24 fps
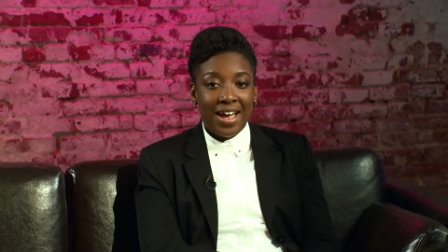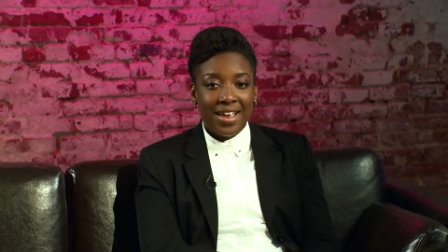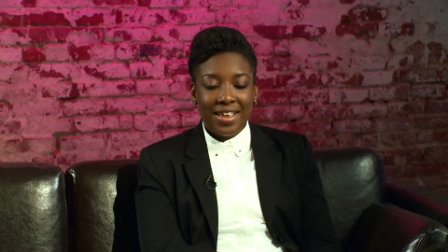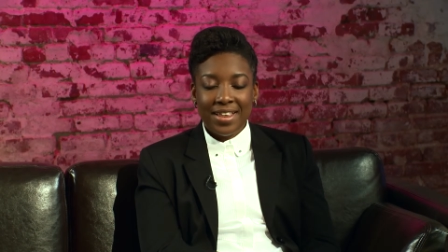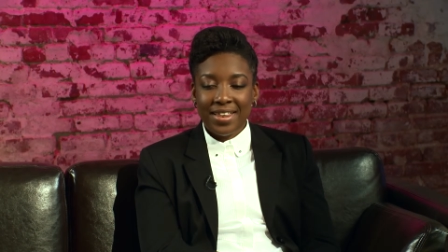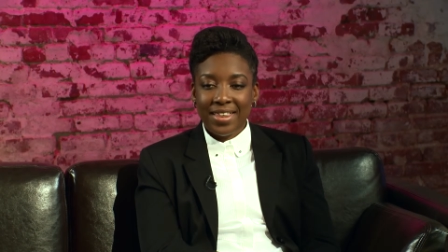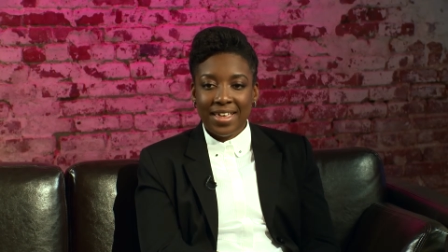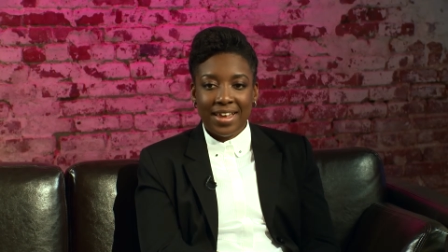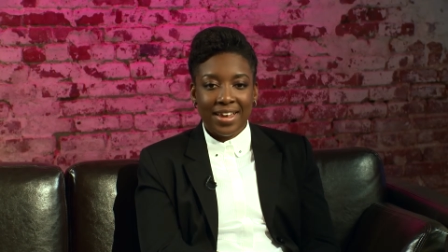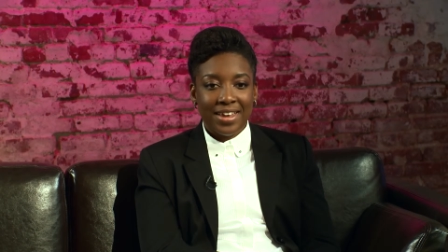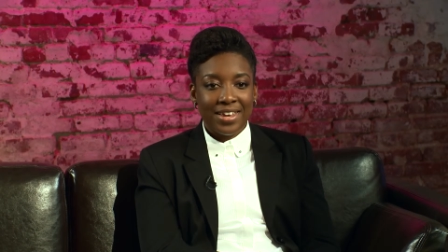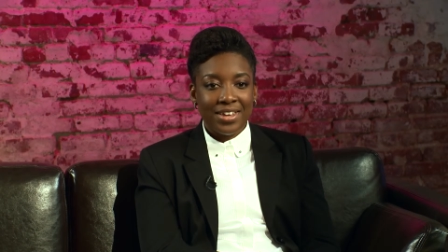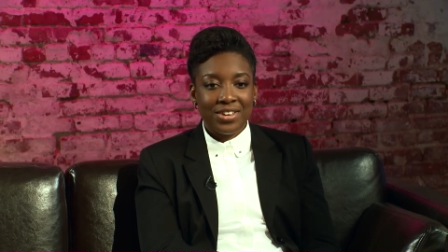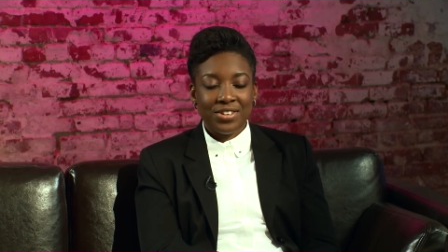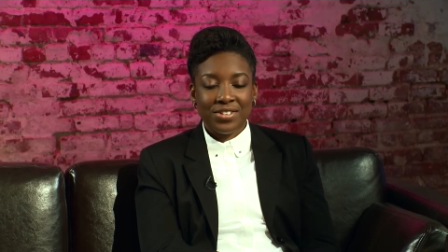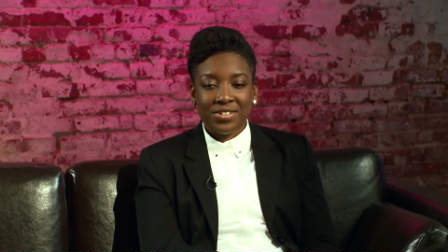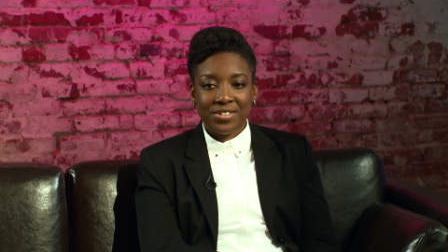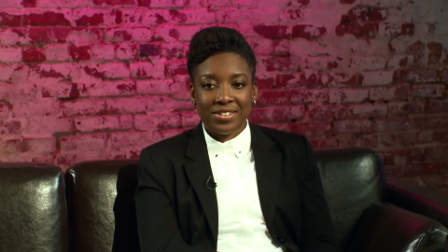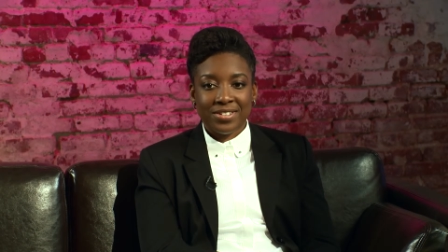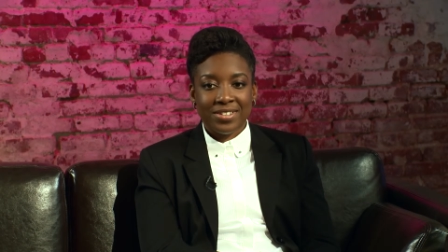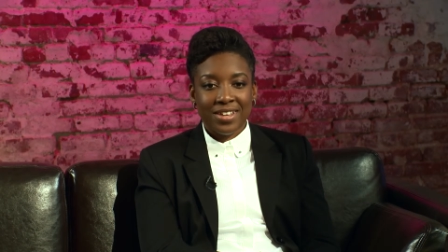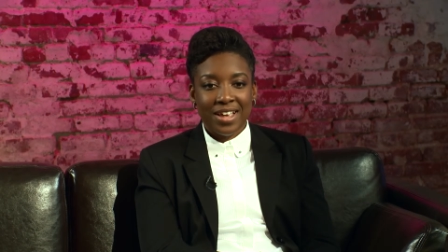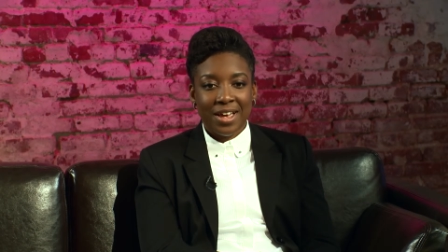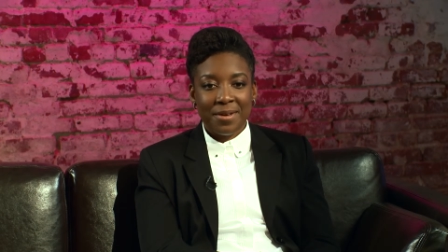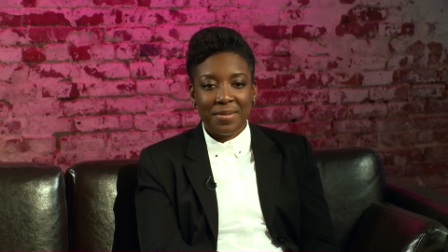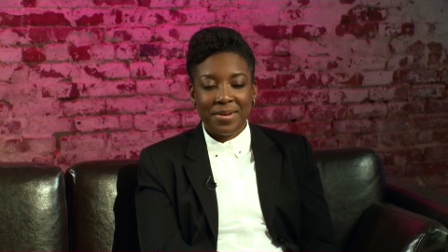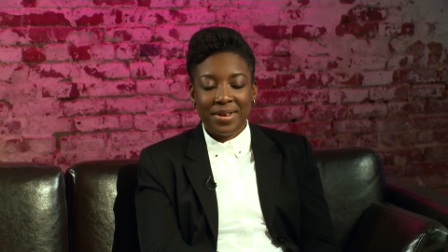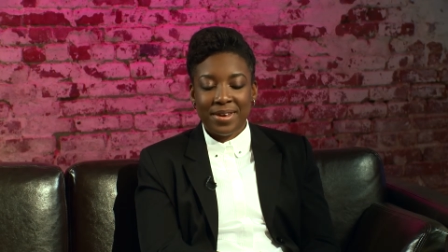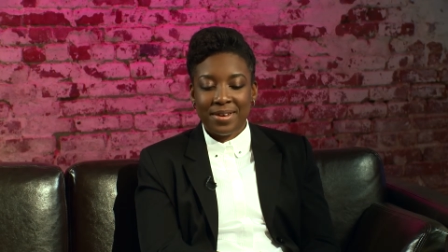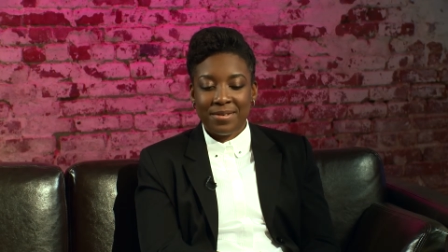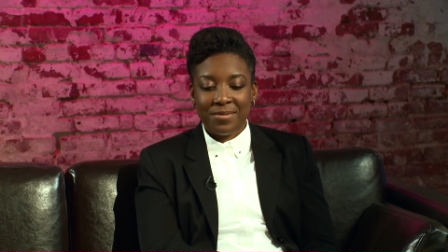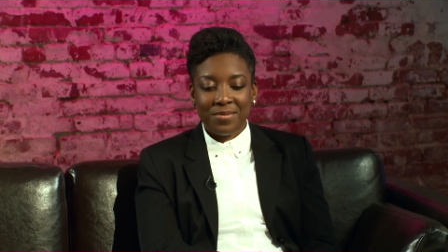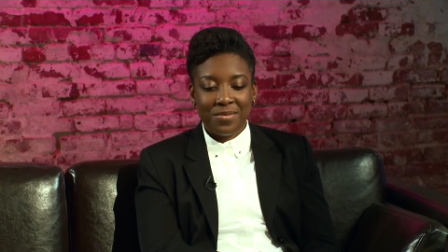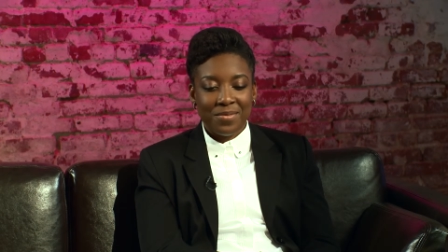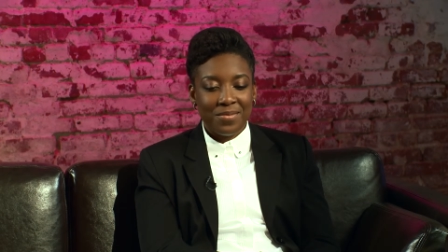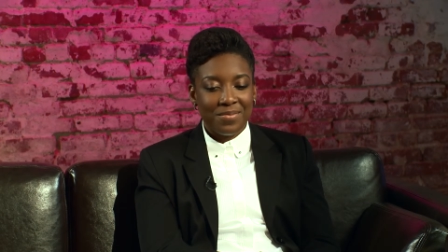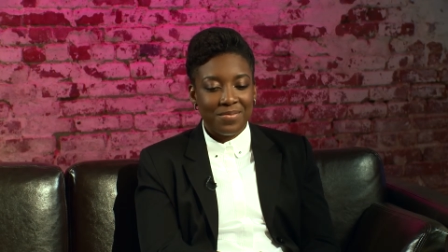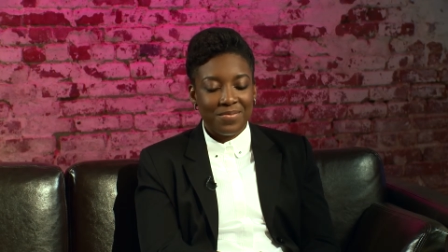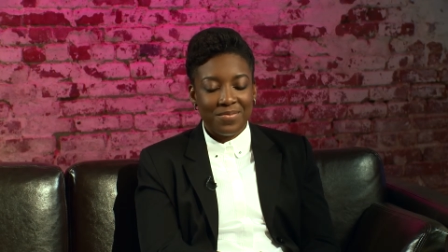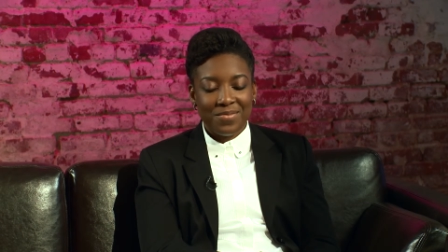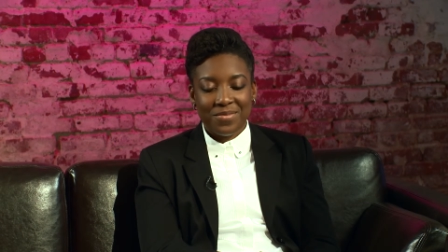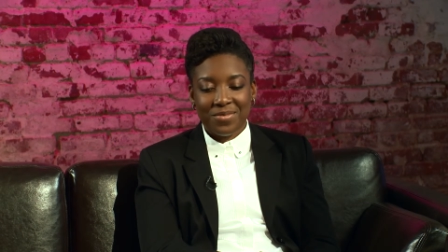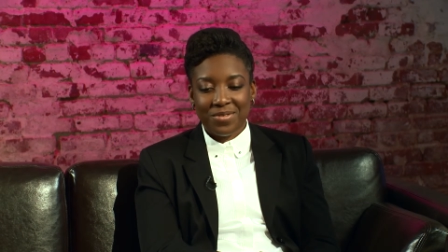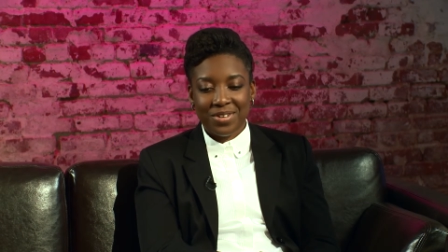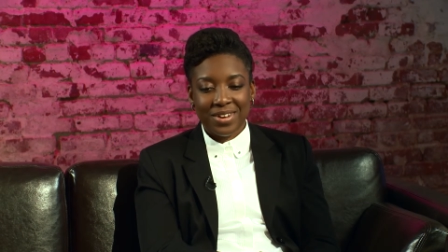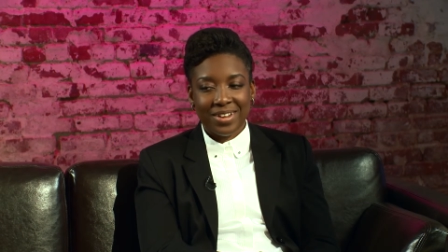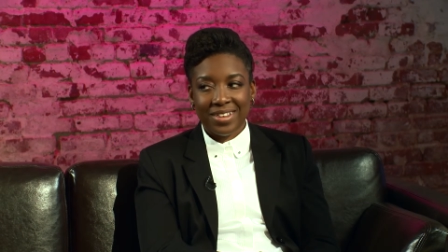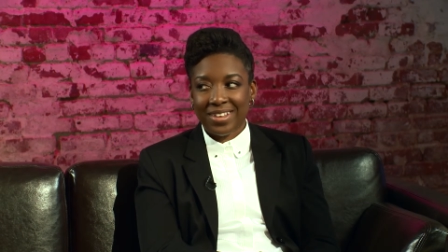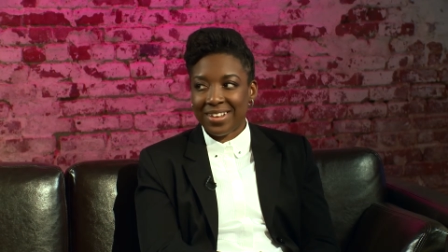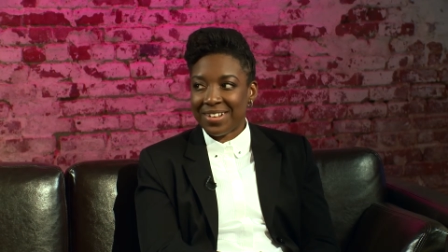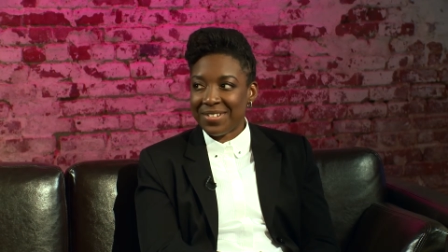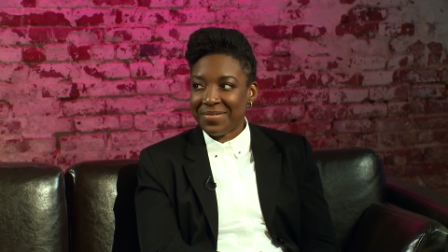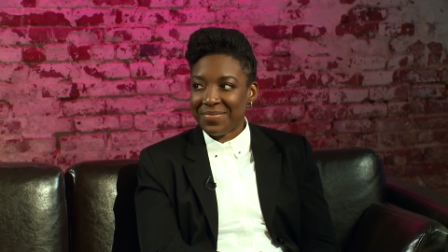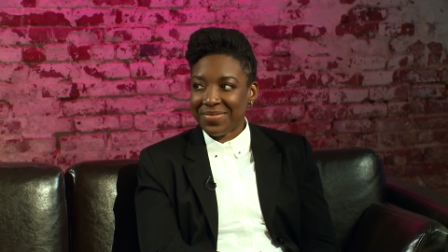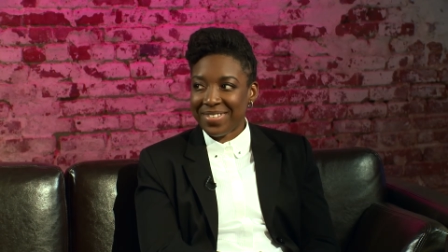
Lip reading: Like, he's just, really.